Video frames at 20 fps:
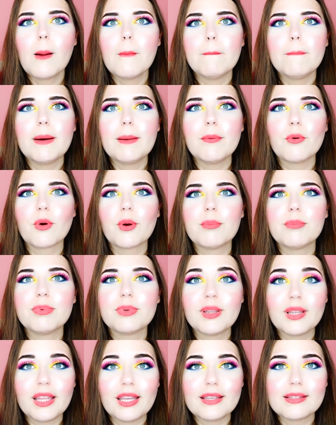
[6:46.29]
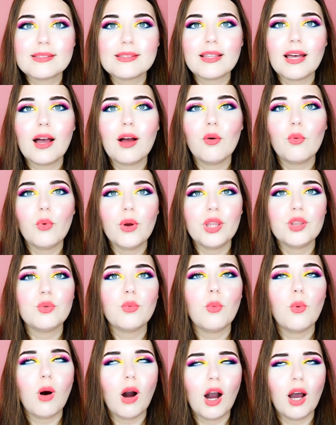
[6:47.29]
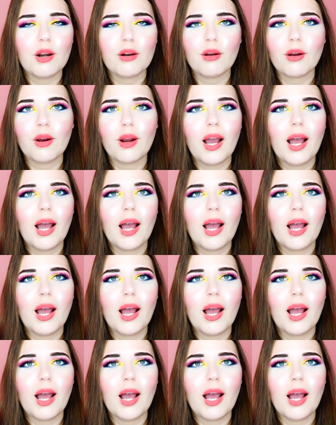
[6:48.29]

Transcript: But replace that with water.